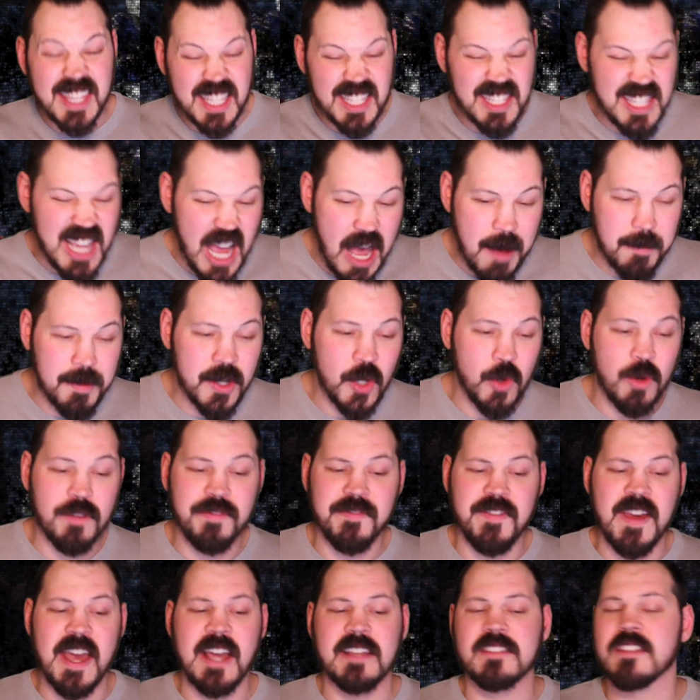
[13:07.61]
the domino
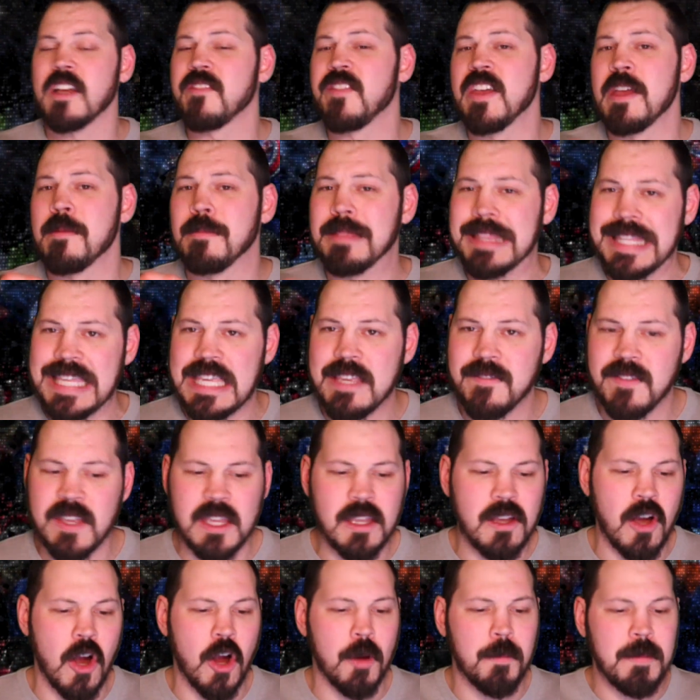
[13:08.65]
effects of him
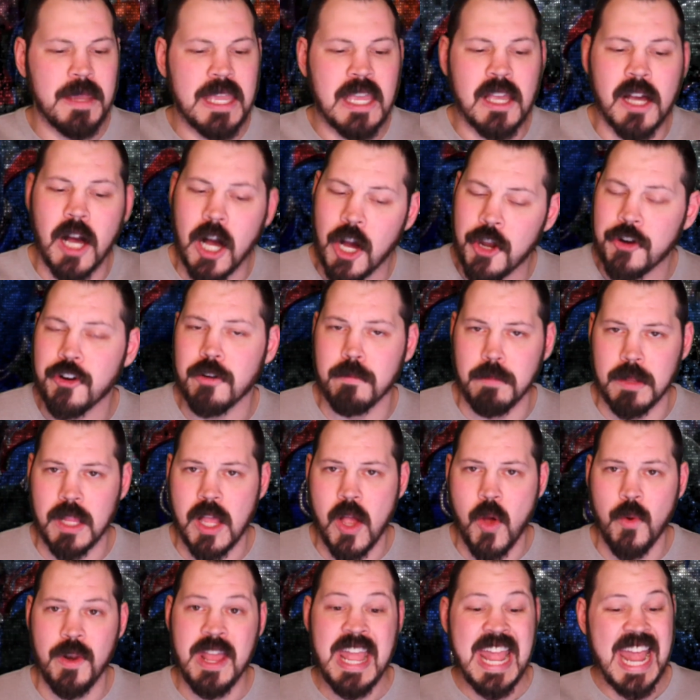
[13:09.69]
leaving are being
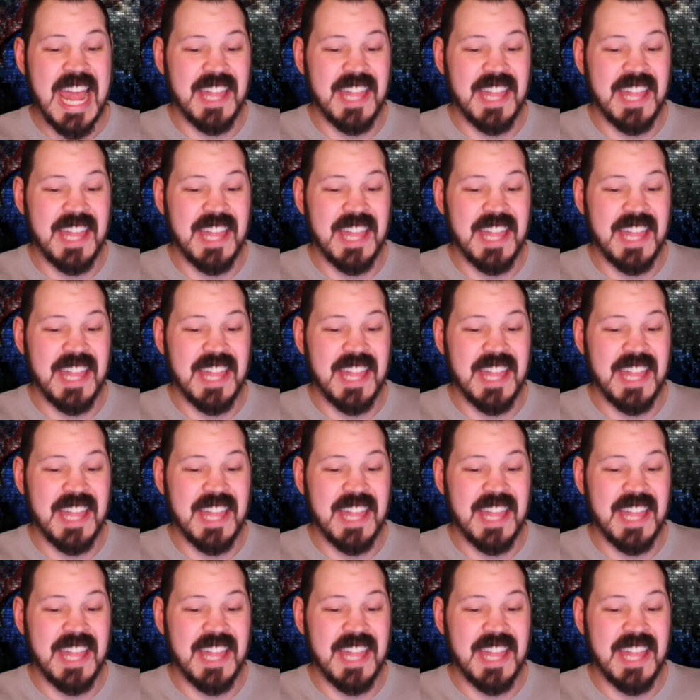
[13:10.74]
underblown,